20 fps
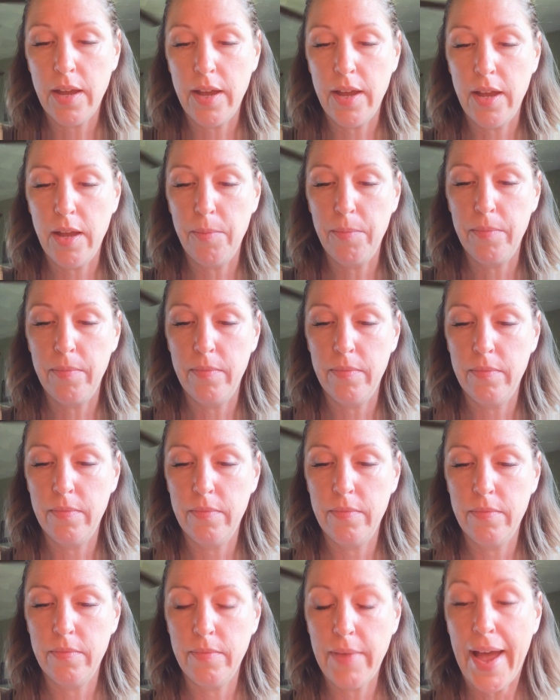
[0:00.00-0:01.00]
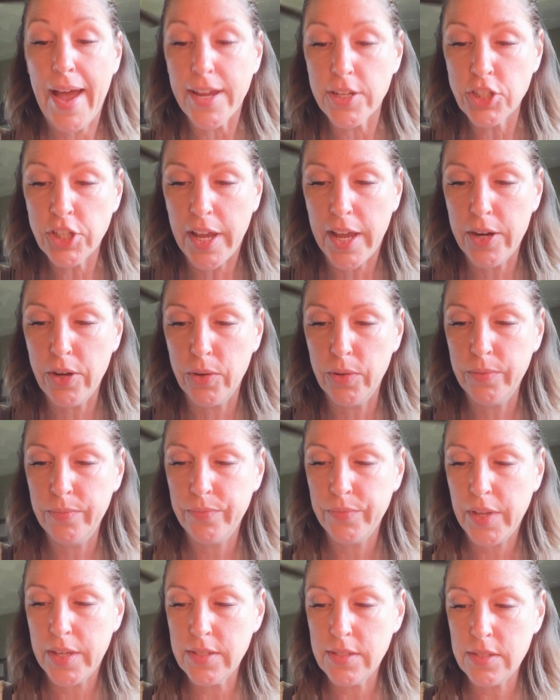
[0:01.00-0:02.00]
eyeshadow
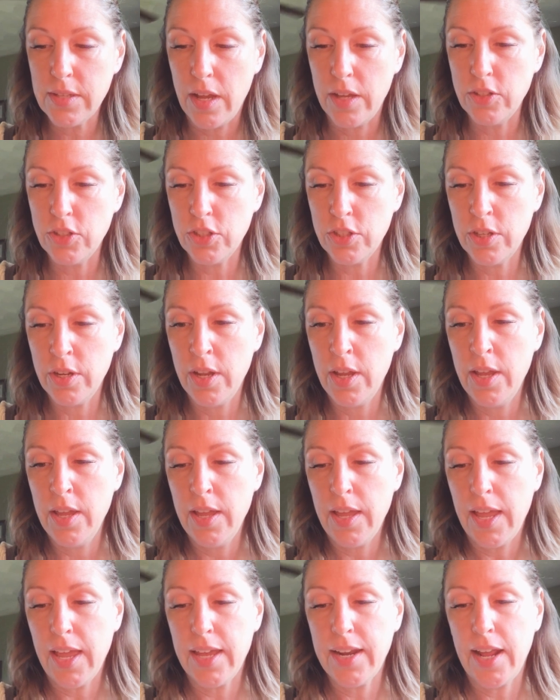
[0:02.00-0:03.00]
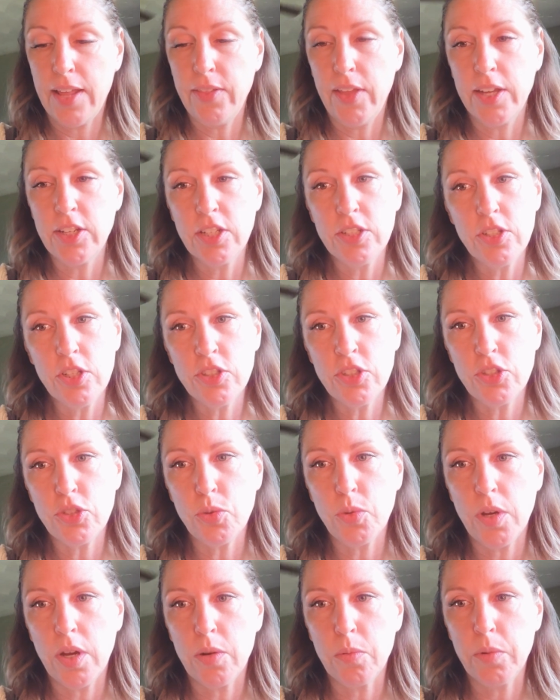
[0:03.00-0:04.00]
and such. And I like to just
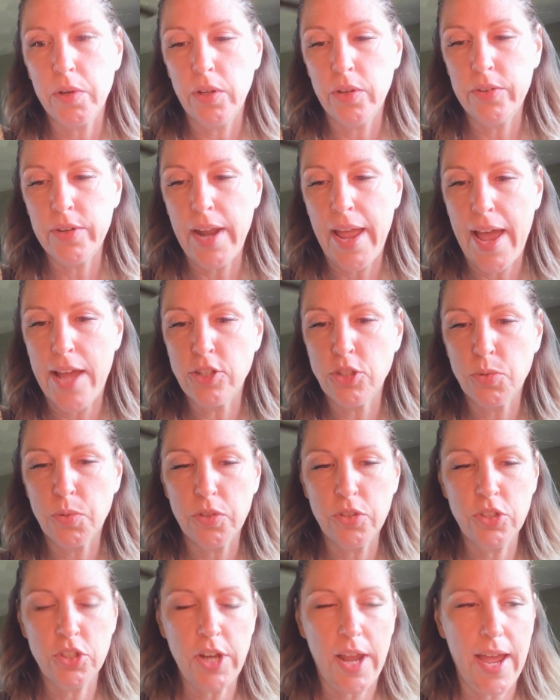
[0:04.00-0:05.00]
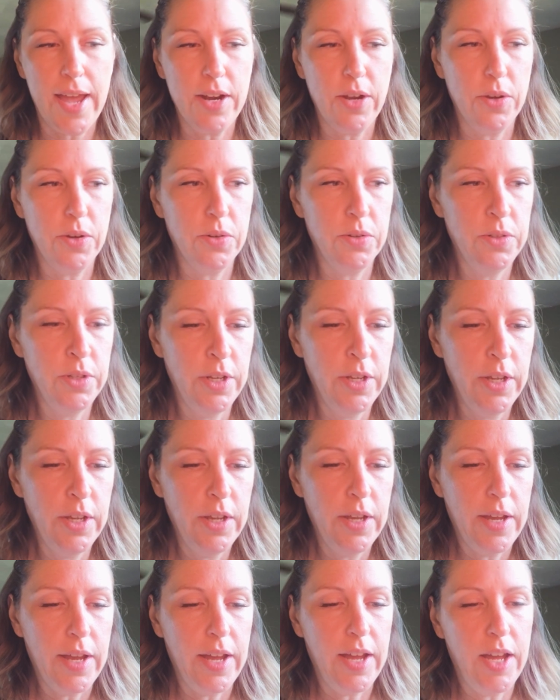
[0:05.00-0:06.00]
do a real natural shadow.
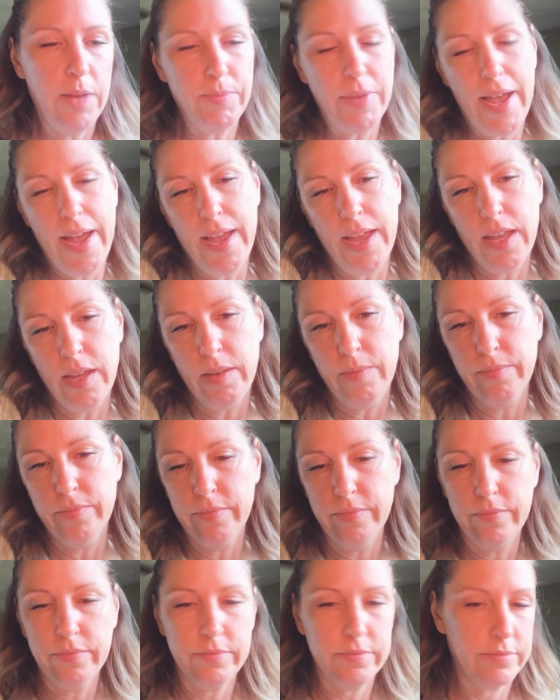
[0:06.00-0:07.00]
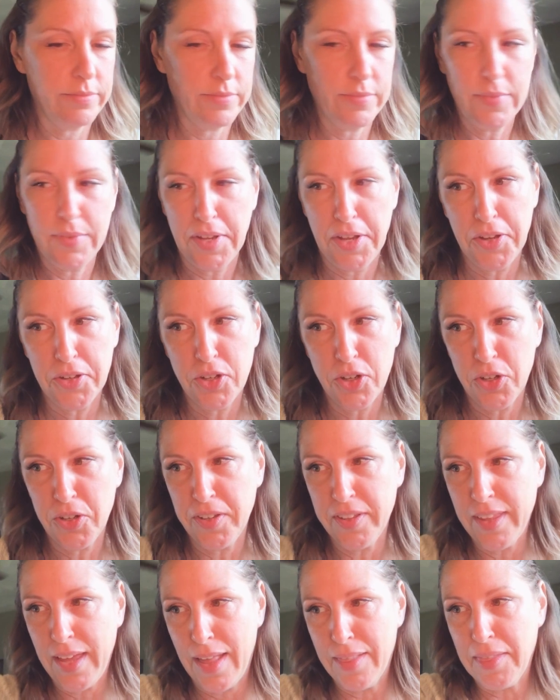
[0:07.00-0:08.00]
I'm a
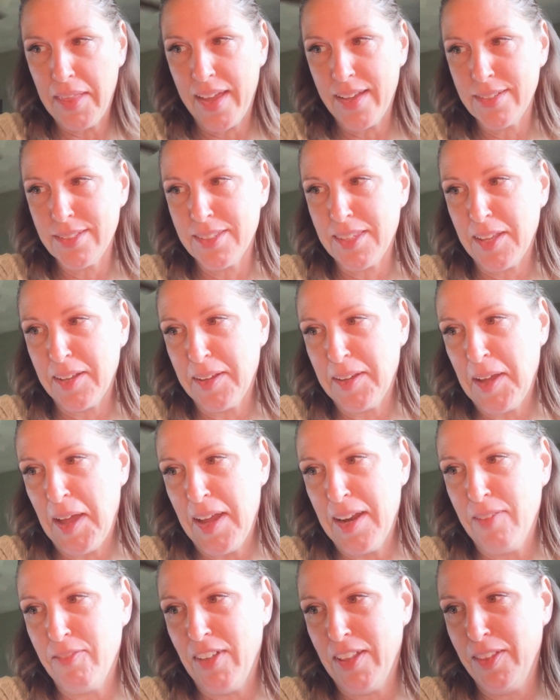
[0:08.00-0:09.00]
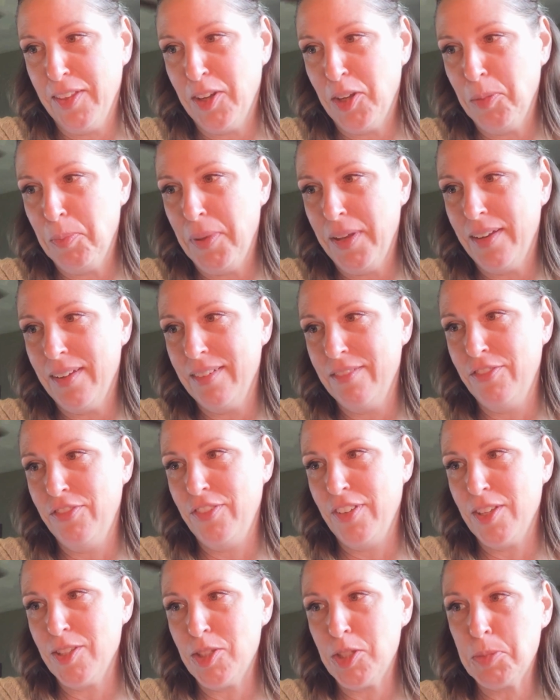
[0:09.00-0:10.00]
girl that likes like kind of a little bit
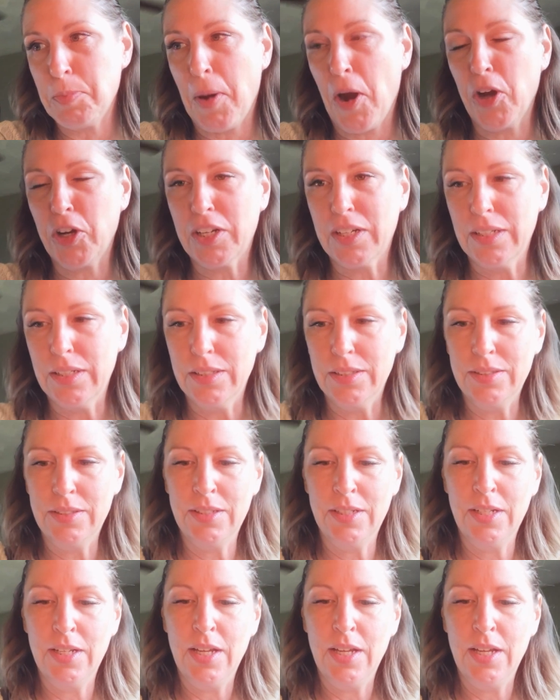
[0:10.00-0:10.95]
of sparkle.